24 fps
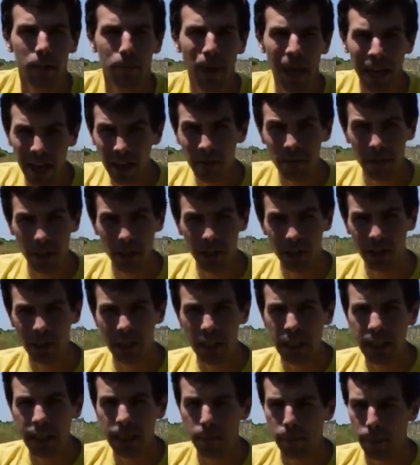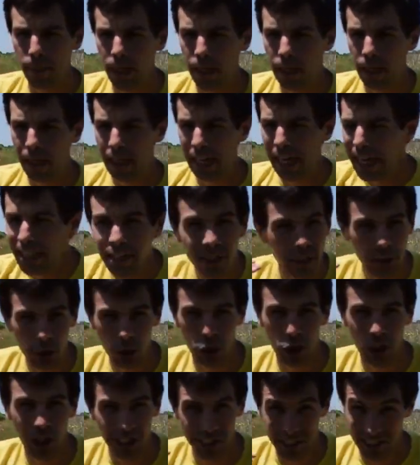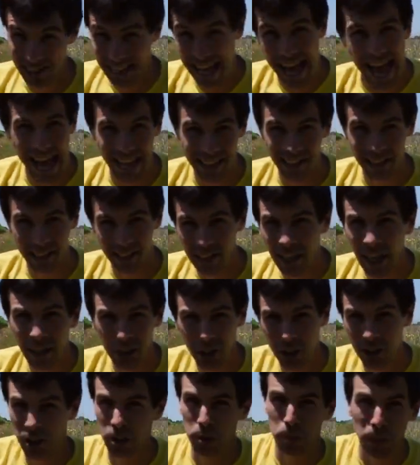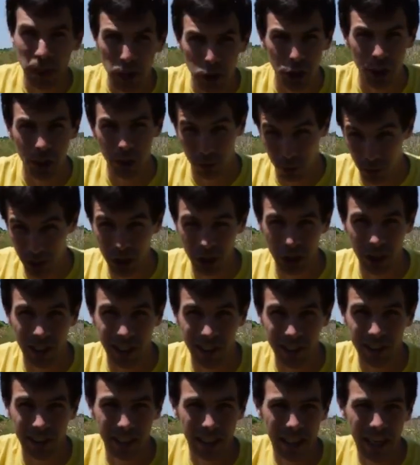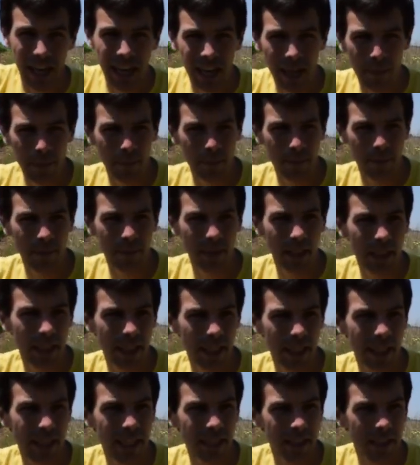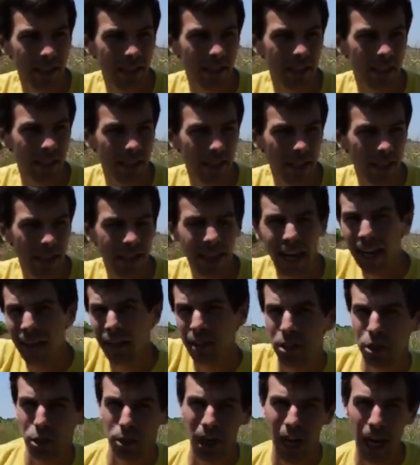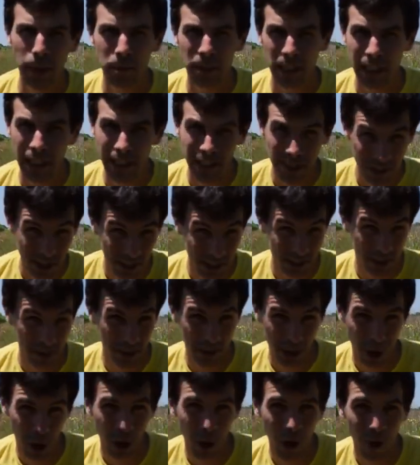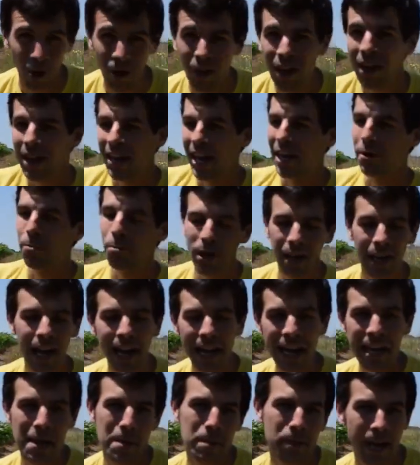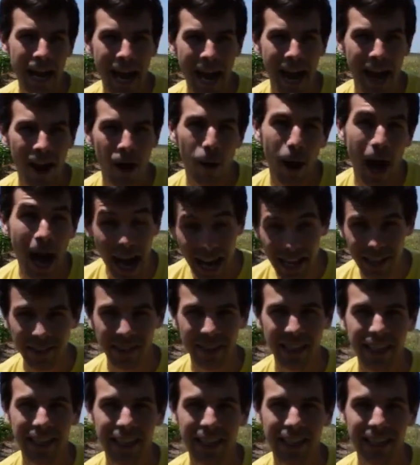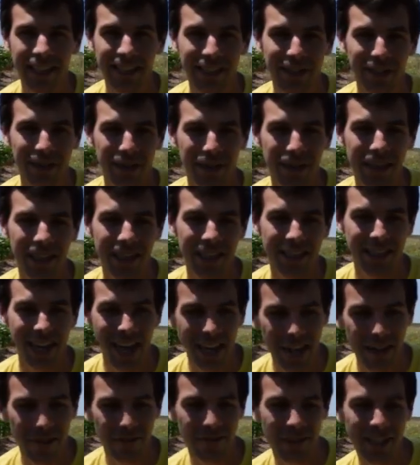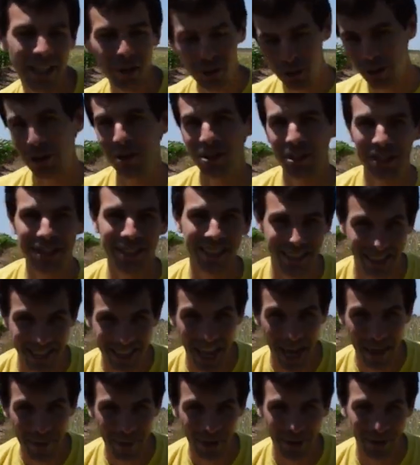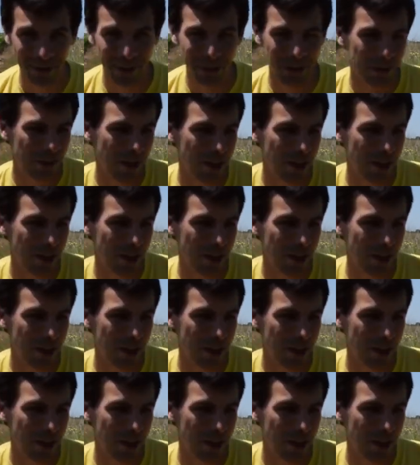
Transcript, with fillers: biodiversity isn't just that. It's not just species richness. Um, it it kind of describes the ecosystem as a whole. And where I am now, I think, kind of introduces this topic really